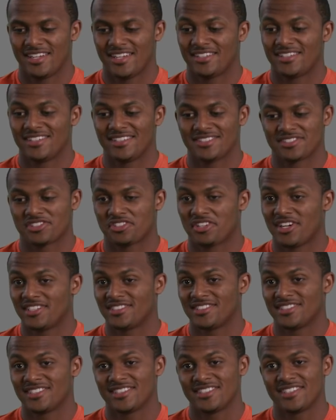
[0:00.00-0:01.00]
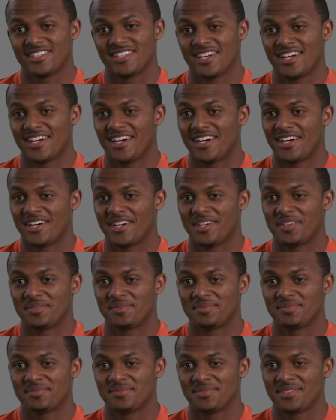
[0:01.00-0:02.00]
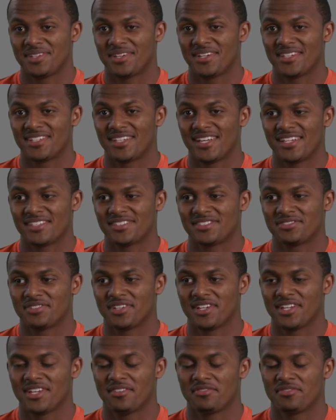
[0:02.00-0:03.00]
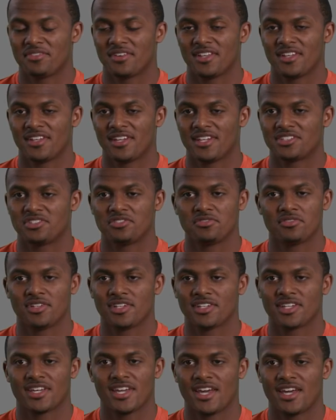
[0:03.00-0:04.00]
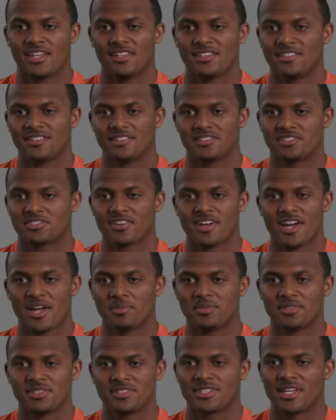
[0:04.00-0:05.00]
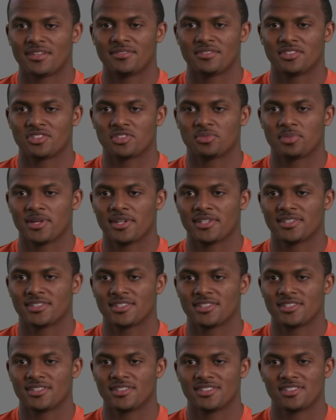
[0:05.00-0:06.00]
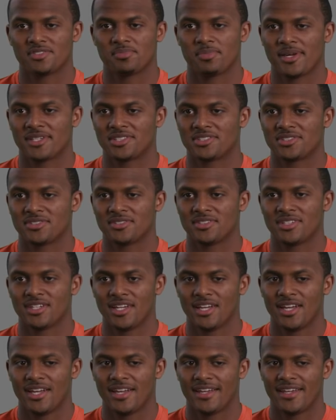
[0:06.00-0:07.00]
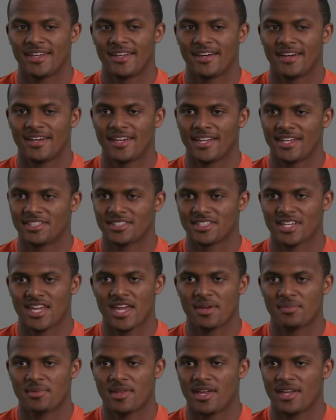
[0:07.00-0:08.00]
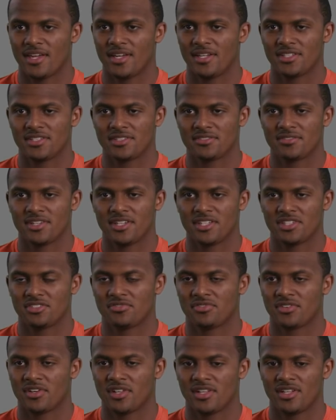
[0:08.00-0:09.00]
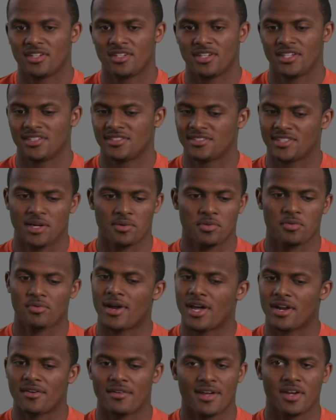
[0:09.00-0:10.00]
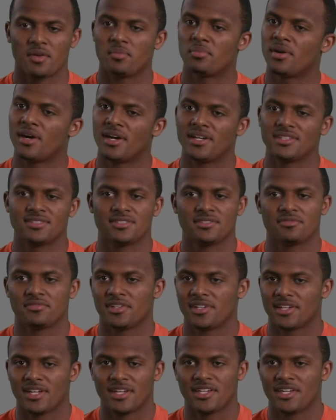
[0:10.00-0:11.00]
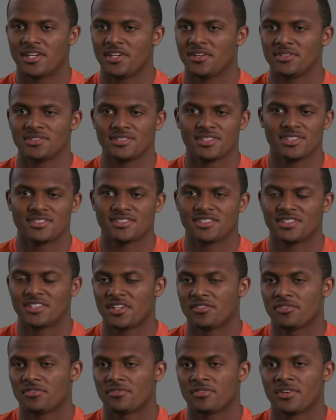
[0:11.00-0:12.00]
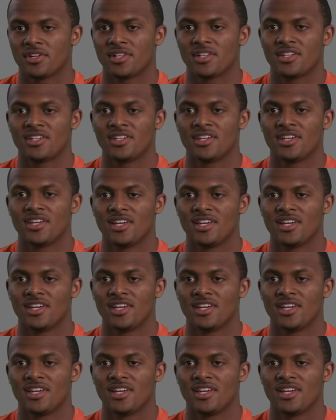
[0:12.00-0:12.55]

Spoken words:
It's crazy. You know, it's really a feeling that you really can't describe. You just have to experience it. It's special. And each game day, each feeling, each time you ride around the bus and run down the hills, it's a different feeling.